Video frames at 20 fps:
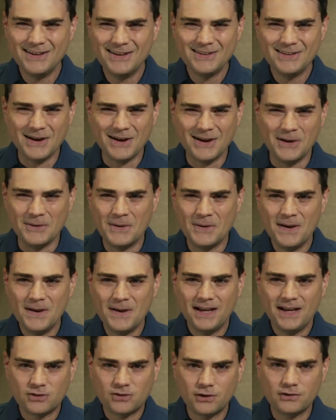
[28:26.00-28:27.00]
So,
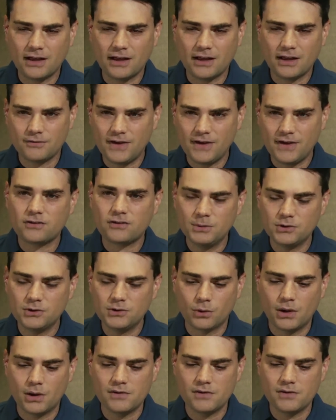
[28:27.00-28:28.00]
it turns out the vast
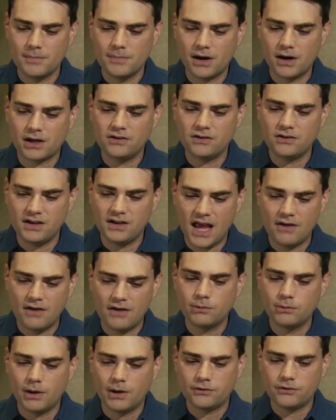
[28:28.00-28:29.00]
majority of Americans in
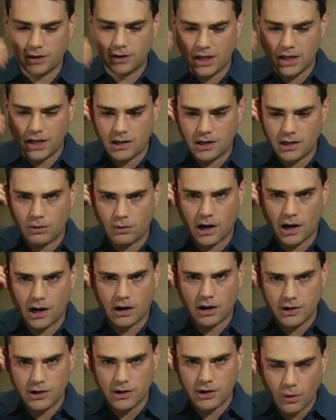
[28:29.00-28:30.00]
every racial category
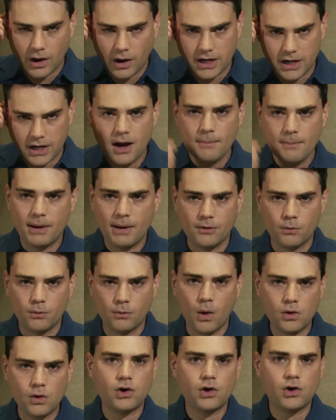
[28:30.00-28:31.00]
are annoyed by the
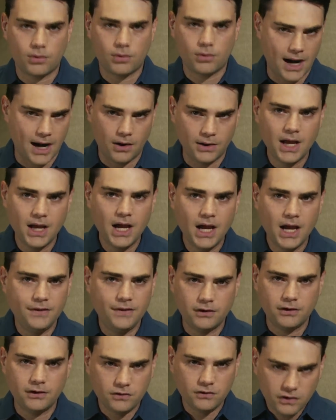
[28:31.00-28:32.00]
woke crowd and
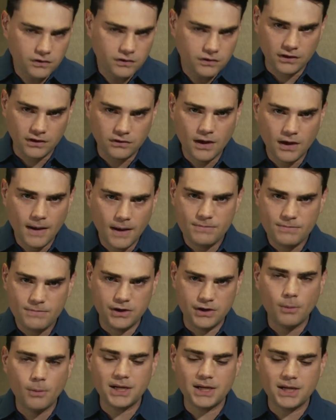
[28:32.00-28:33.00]
their insistence that
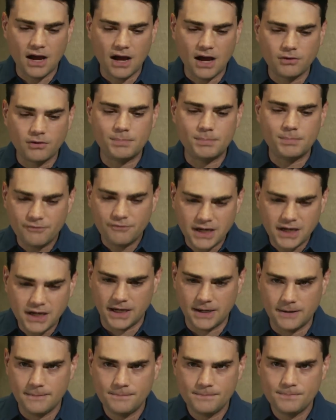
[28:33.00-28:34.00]
nobody ever be
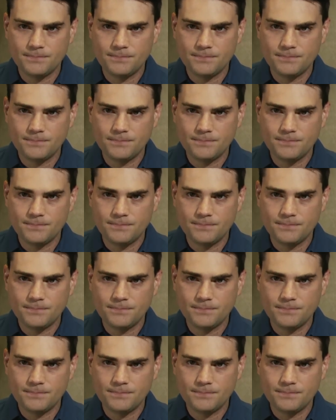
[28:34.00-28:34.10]
offended.